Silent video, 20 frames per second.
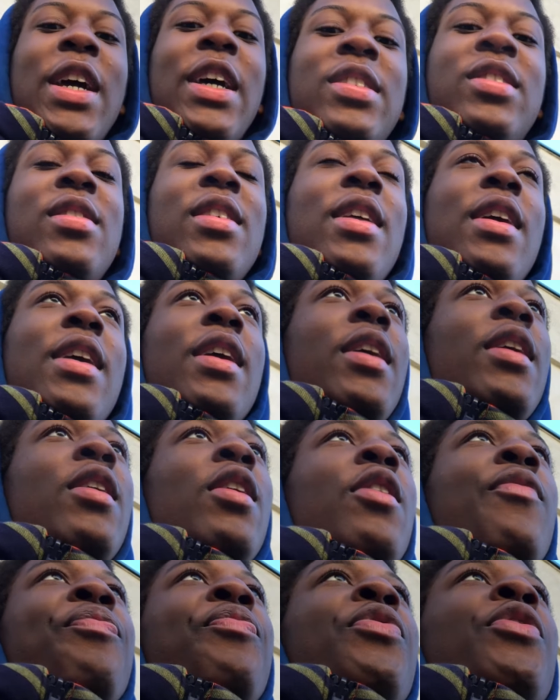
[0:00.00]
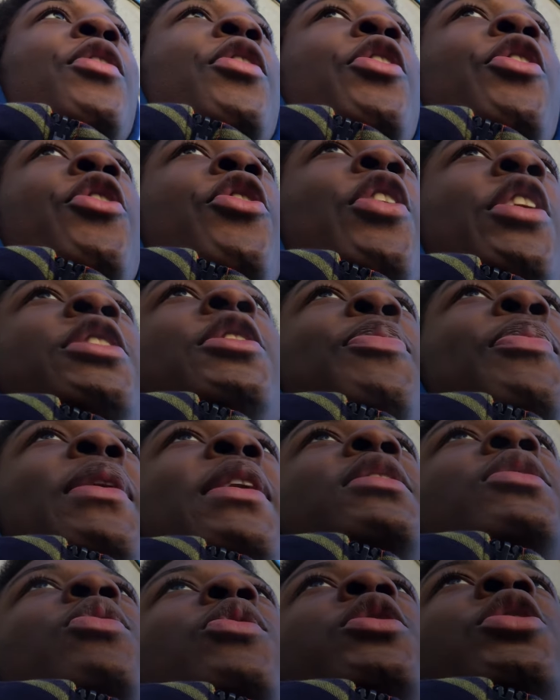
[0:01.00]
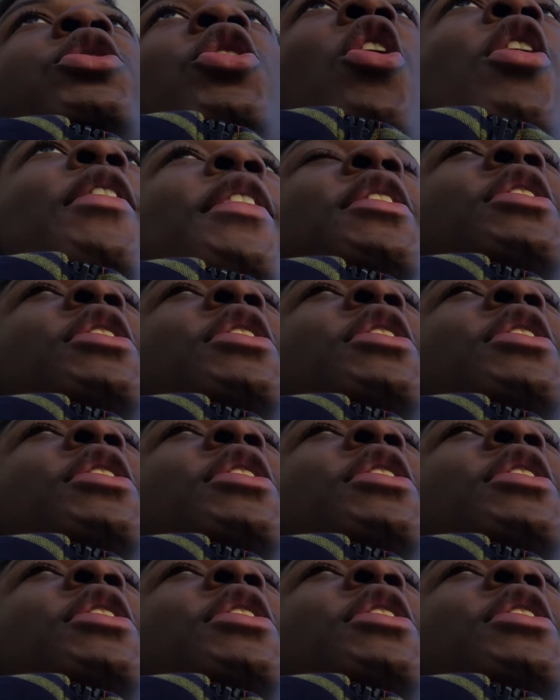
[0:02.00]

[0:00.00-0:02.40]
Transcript: yesterday, Christmas was on the